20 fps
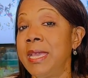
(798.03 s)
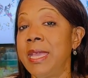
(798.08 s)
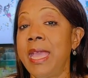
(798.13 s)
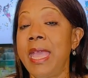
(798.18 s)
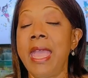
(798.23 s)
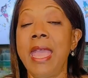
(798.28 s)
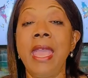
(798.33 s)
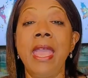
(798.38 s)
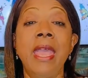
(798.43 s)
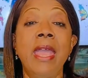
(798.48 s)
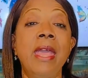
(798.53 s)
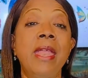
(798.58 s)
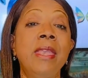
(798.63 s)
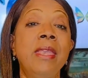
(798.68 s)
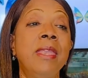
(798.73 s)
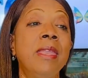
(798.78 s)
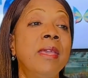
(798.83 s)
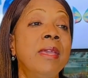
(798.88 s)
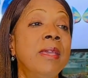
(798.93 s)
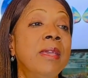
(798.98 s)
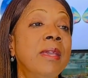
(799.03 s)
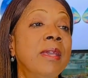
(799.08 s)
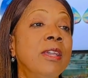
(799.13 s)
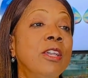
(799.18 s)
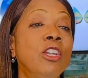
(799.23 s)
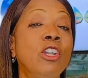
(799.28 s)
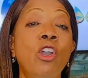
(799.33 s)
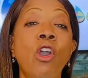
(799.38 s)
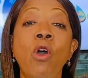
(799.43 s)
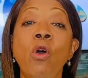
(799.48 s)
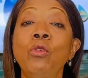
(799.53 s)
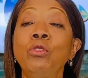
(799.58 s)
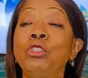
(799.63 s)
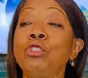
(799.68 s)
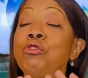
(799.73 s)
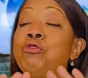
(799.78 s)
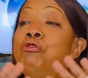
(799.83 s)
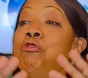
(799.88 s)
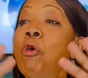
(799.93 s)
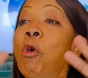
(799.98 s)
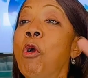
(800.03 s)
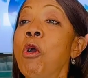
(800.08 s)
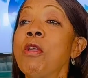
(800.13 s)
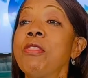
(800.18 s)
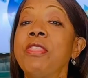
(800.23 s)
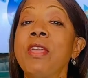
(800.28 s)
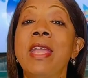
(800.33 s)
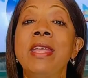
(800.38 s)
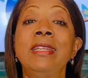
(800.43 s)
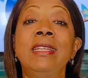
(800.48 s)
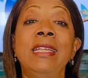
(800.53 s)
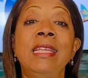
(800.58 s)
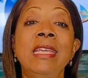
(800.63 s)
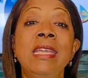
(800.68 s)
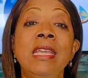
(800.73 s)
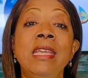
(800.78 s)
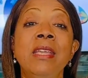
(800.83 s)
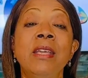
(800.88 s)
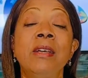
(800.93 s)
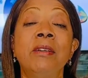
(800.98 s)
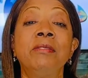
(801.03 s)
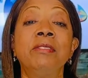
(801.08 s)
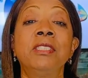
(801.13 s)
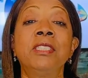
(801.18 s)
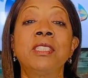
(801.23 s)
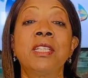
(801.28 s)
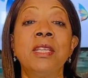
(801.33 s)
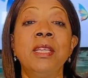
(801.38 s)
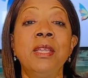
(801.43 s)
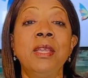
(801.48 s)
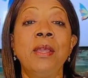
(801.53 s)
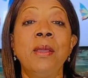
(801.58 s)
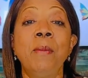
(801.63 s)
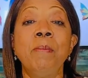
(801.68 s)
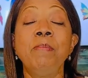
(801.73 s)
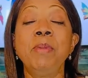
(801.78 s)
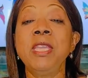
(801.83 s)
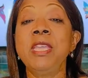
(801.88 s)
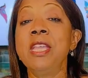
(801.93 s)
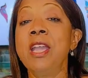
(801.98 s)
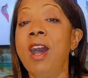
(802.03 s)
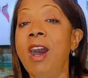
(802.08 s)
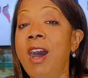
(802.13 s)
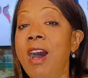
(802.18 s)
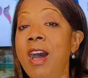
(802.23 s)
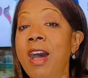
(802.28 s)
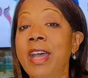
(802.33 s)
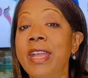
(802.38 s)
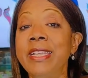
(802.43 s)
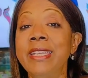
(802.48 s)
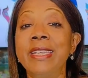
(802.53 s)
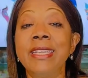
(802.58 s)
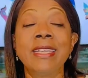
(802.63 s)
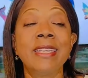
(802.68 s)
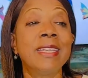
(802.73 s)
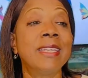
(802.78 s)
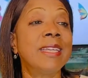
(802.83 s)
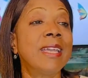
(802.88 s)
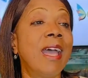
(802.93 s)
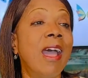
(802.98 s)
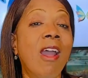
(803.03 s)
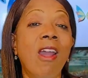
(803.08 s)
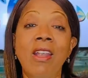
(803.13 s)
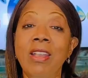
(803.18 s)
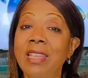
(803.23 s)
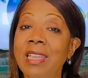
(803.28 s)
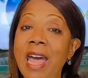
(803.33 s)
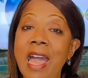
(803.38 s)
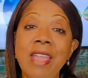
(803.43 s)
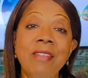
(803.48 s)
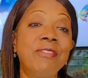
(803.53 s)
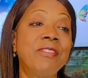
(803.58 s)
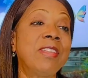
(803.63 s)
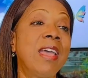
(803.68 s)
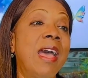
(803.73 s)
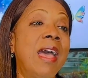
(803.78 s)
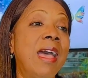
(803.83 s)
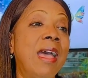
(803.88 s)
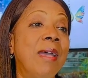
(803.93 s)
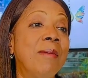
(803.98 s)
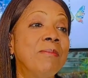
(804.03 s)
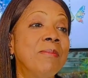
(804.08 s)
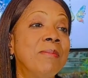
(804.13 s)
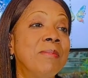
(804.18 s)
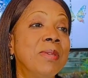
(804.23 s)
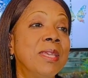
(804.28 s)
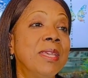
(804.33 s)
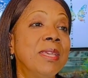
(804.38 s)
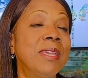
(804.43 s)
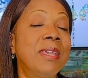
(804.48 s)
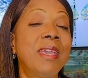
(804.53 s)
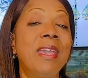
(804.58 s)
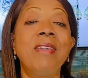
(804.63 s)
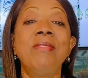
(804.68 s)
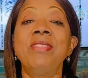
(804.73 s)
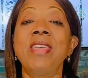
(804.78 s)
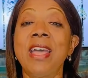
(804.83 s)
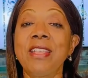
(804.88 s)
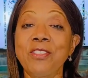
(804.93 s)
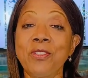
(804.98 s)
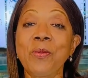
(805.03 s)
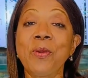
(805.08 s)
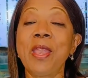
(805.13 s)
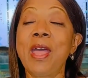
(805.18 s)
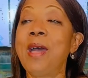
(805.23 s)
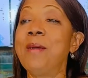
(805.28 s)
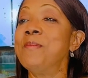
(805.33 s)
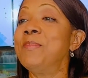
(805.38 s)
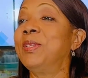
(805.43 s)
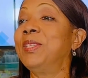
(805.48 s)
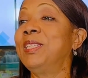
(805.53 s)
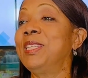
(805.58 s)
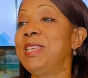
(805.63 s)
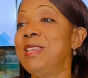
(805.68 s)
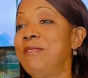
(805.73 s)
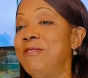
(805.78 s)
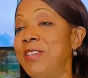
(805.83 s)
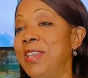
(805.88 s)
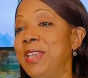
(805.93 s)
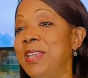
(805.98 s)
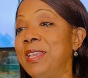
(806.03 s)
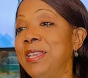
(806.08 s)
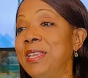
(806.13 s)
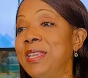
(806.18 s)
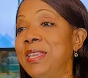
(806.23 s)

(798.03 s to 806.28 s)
and goes forth and lives beyond our lifetime. And that's what I'm believing,